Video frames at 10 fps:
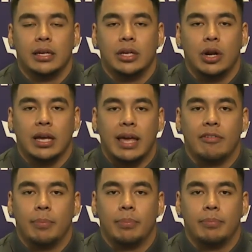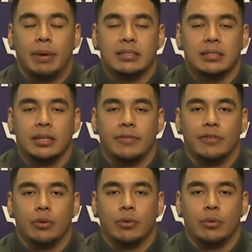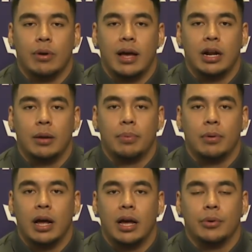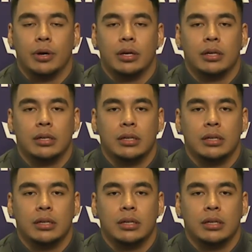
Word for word: you know, I gave up basically a full ride to Upper Iowa.